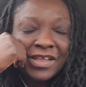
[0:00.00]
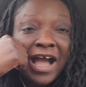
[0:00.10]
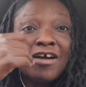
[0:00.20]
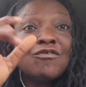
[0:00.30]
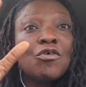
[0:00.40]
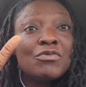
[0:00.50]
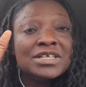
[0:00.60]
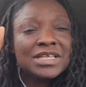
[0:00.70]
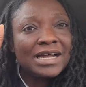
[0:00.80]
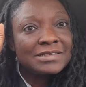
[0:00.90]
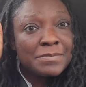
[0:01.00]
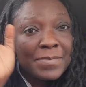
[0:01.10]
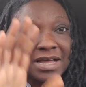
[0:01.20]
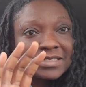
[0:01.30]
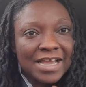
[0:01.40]
I've always
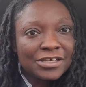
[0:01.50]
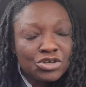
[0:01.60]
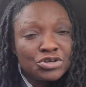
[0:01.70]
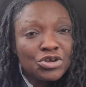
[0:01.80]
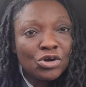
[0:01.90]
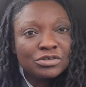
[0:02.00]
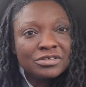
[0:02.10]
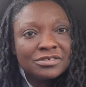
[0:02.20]
admired their union.